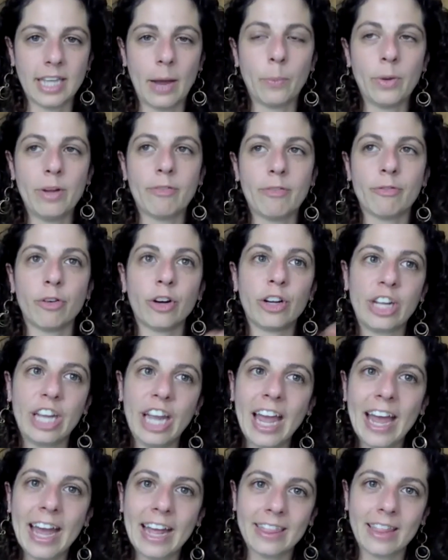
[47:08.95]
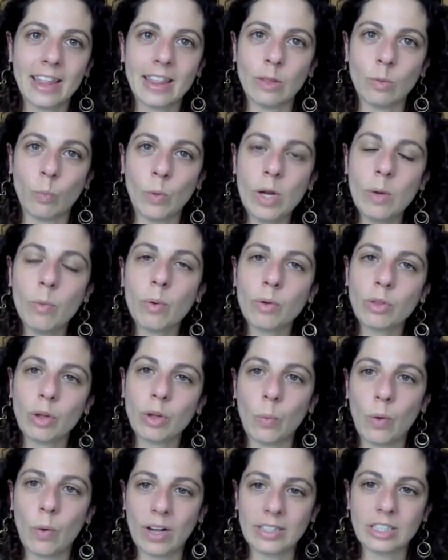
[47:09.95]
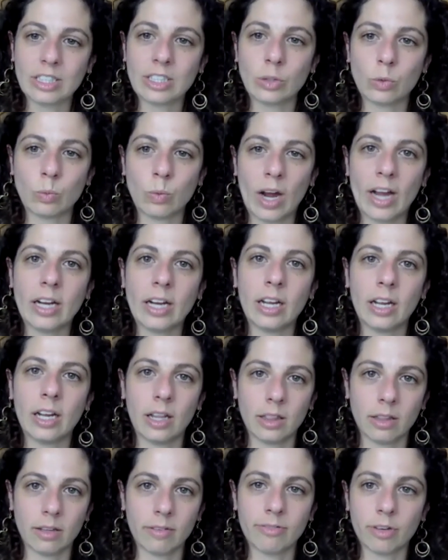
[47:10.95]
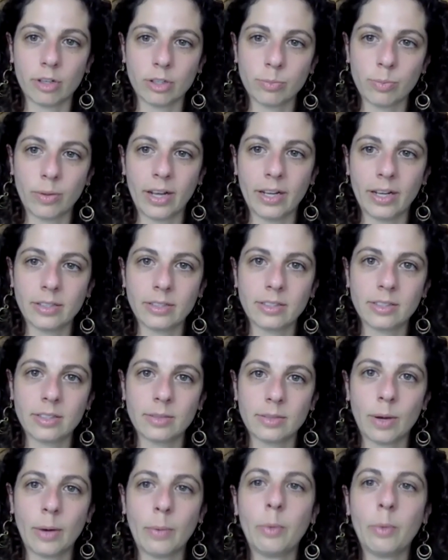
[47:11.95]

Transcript: And we forget that we were the ones to write it in the first place, right?